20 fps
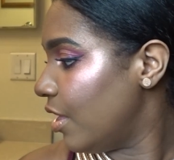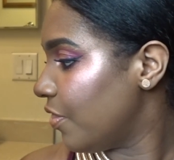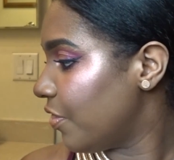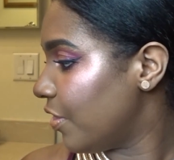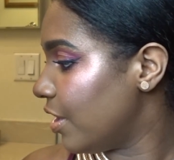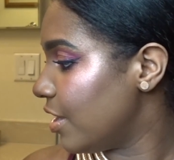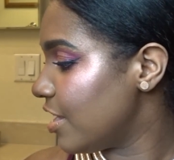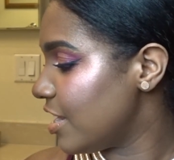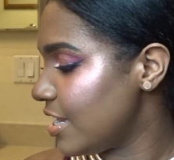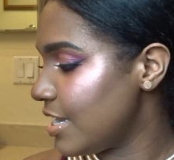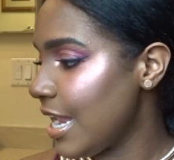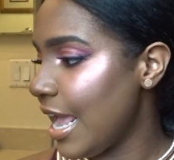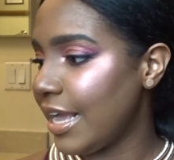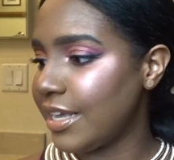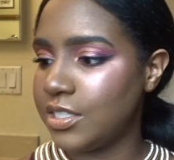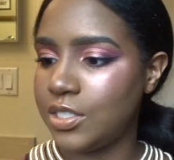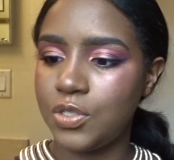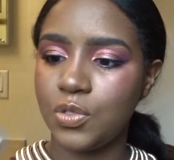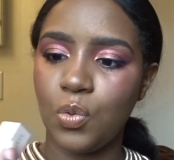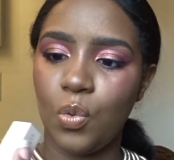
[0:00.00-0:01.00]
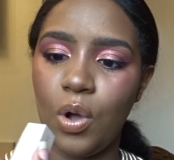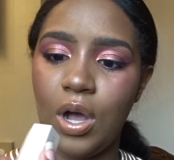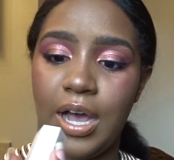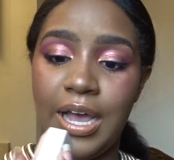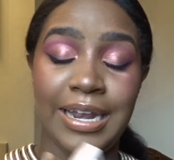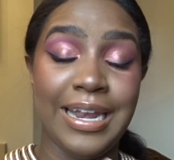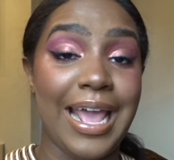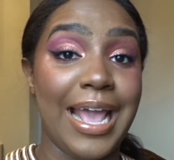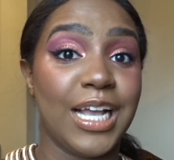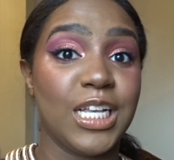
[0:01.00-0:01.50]
The next
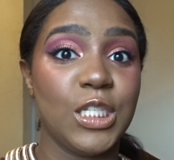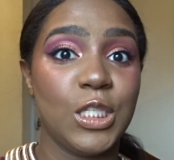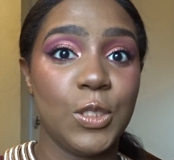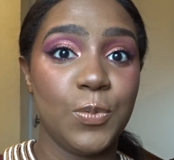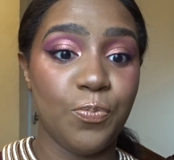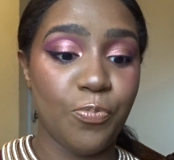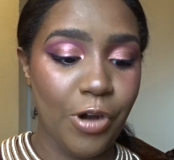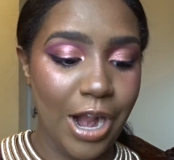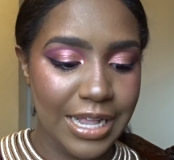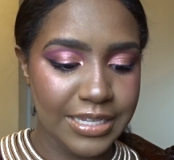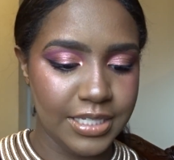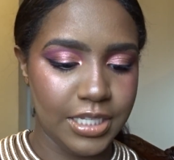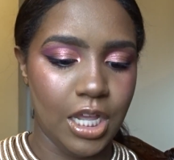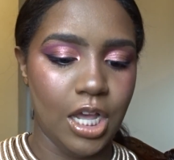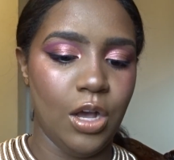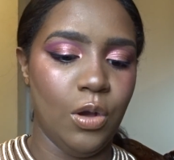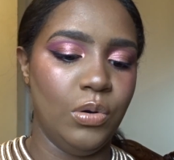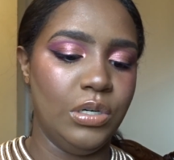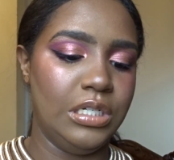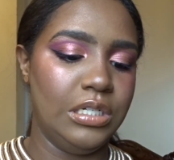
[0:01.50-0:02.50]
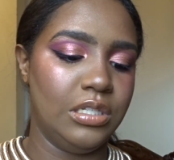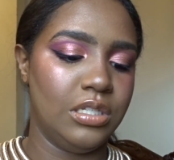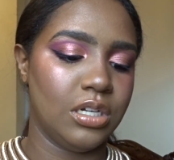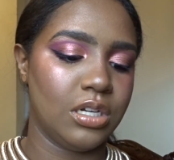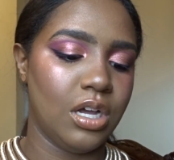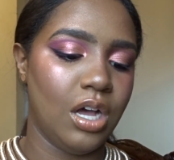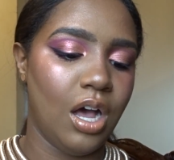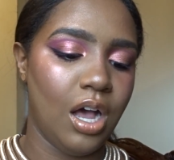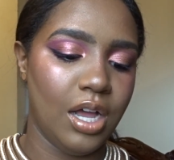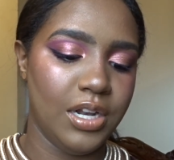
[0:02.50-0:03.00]
one, Espresso, which is the
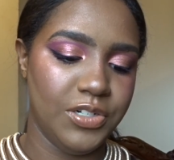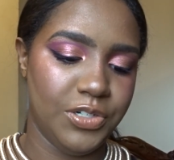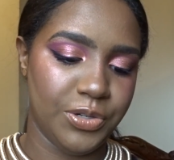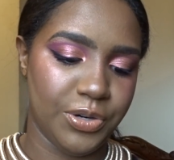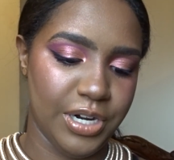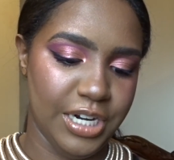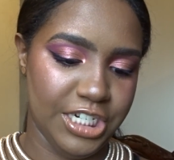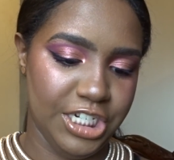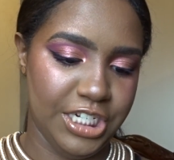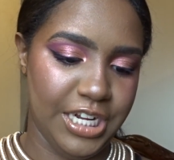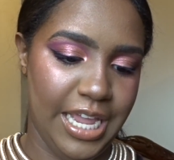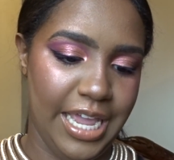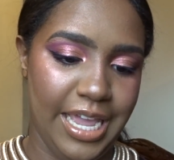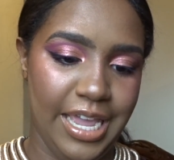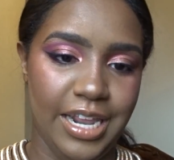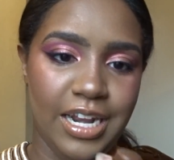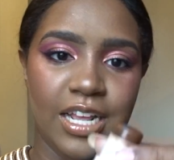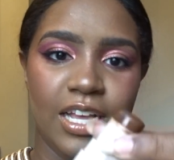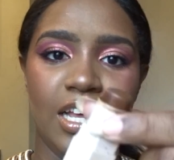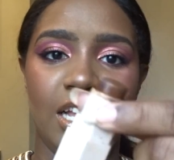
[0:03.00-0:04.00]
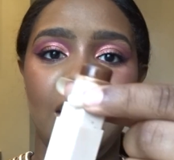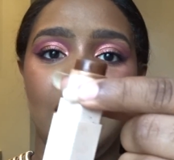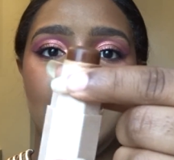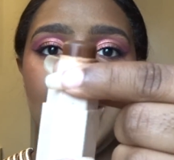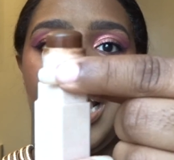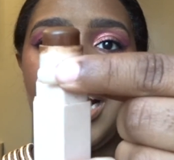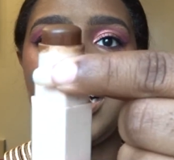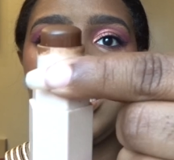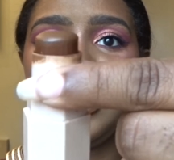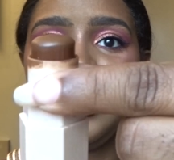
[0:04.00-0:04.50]
contour shade.
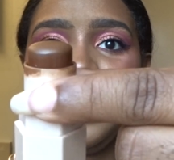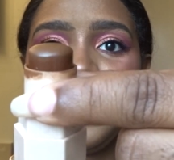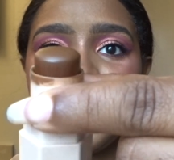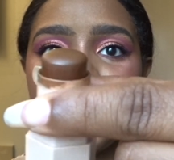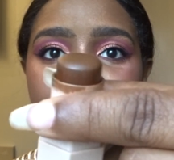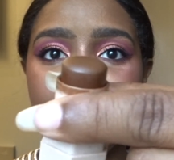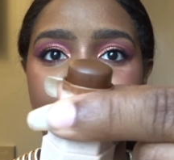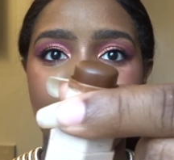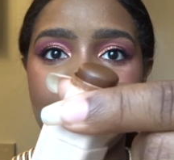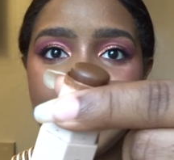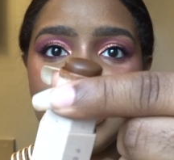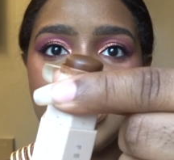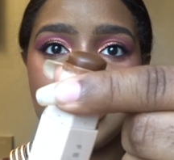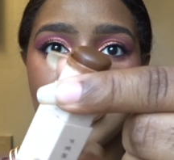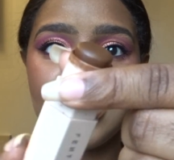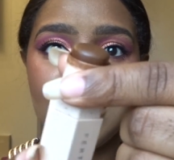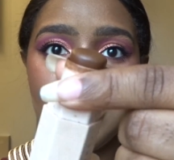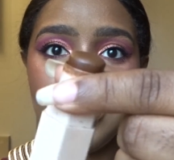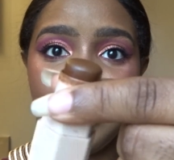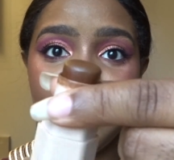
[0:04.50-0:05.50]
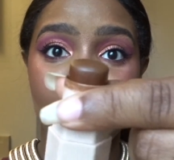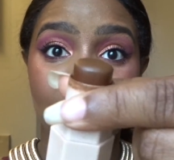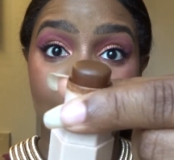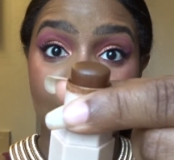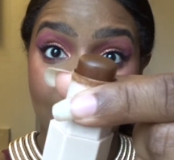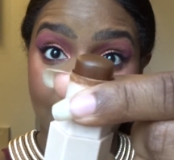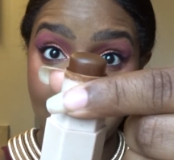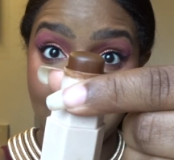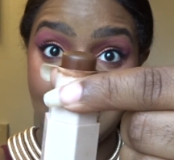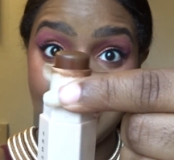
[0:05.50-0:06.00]
Like look, this is
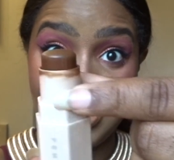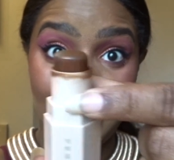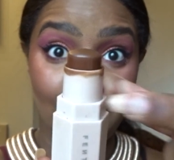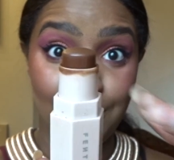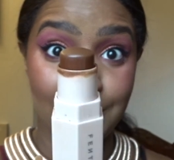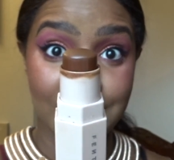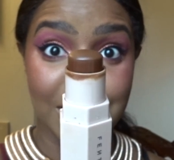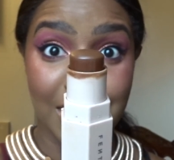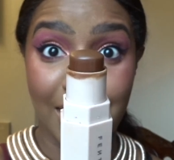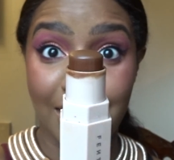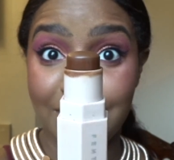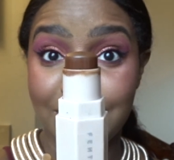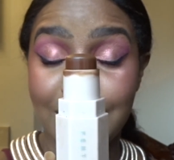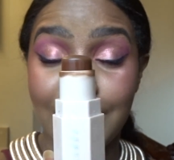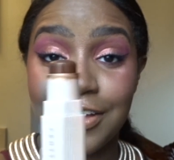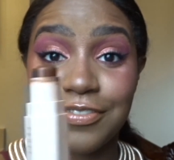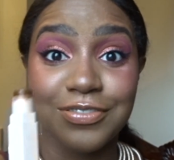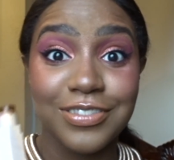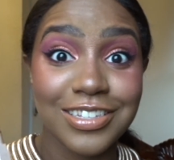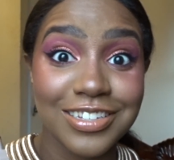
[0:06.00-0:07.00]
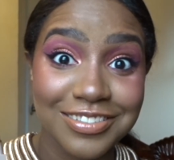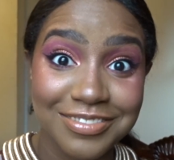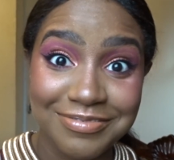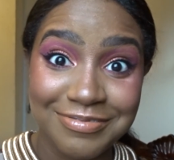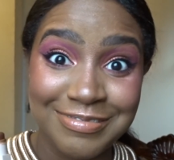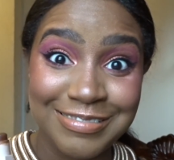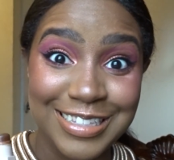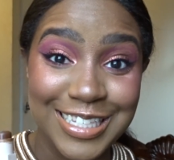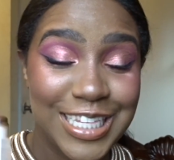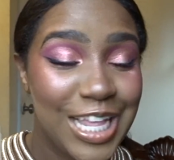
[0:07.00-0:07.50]
how much I have left.
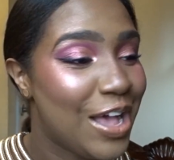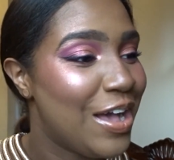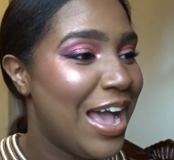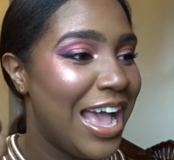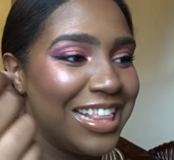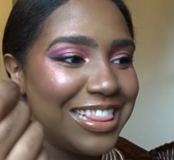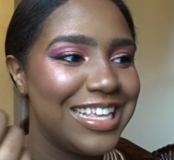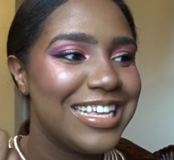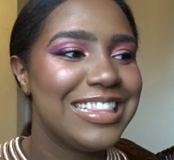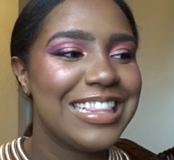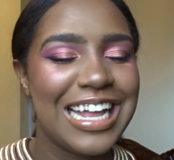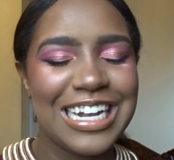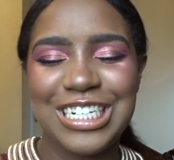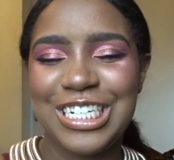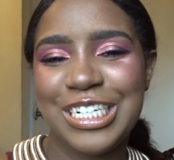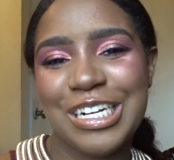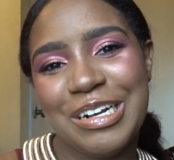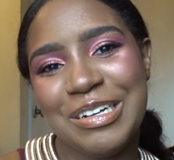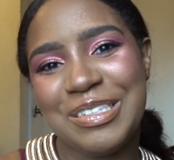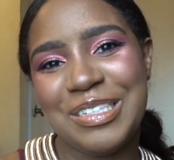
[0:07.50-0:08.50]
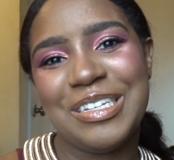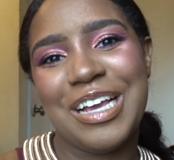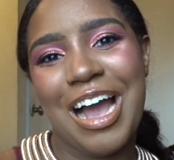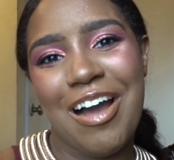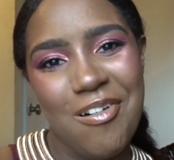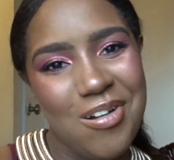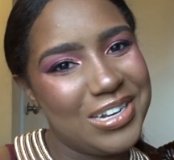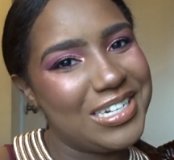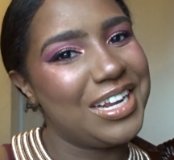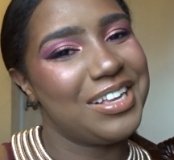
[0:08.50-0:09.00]
So I think that shows you
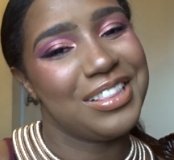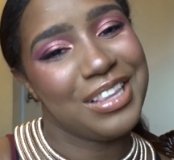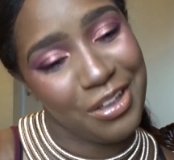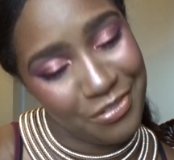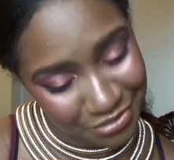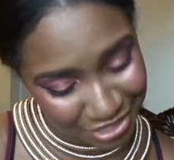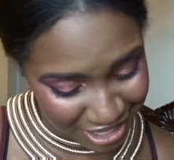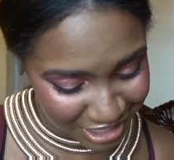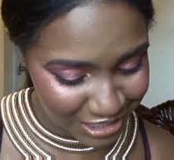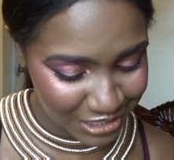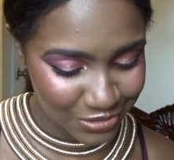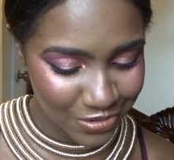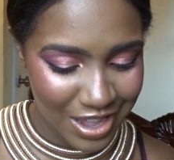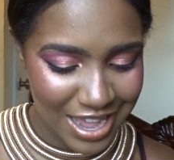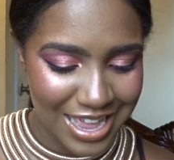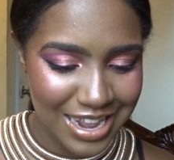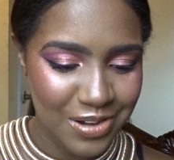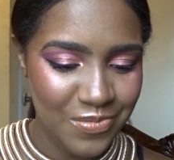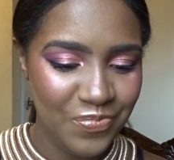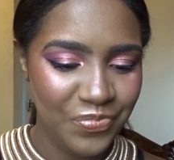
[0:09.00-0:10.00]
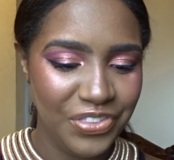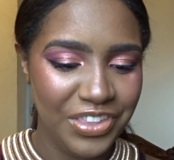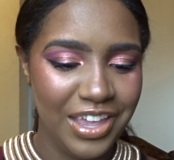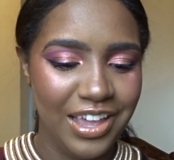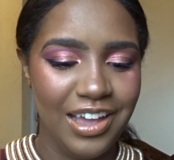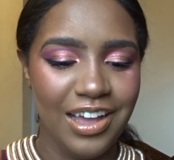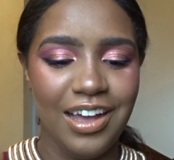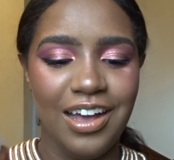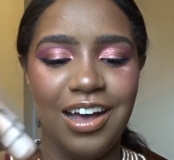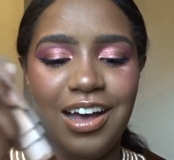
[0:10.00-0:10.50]
how much I love this one.
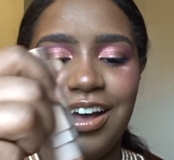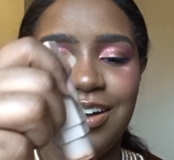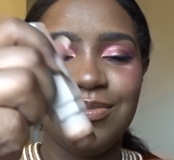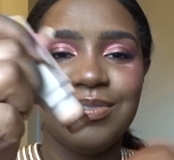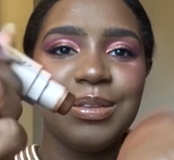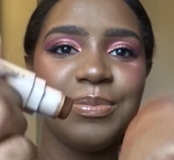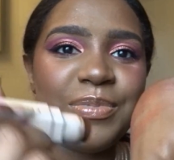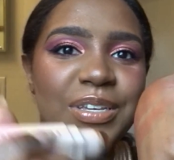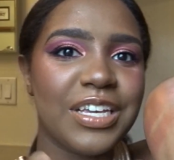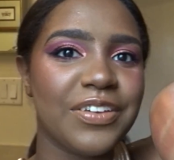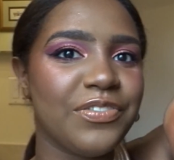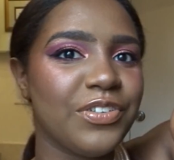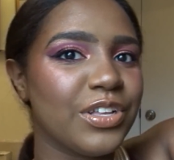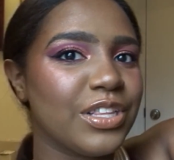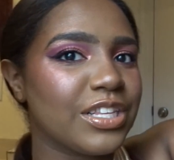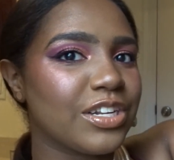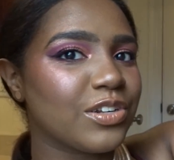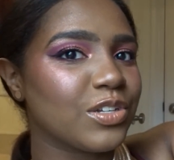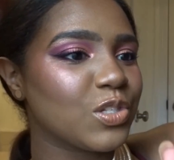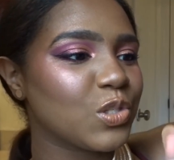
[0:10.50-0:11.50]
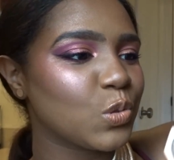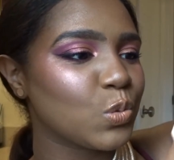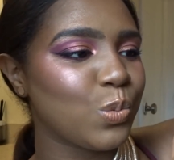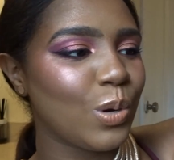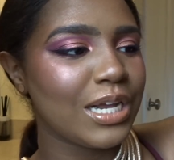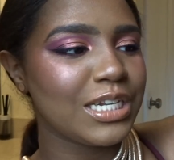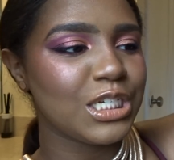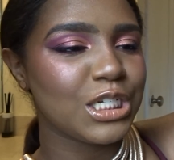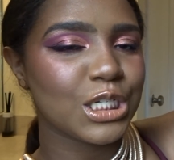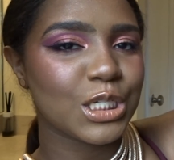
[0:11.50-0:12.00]
Let me give you a little
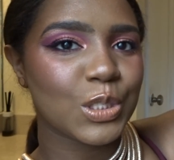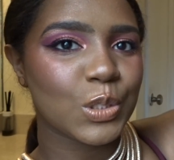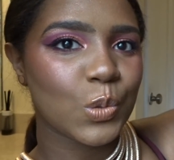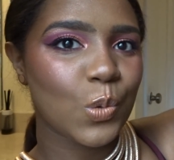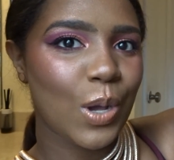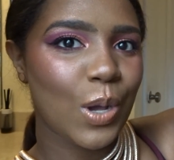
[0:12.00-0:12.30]
swatch it.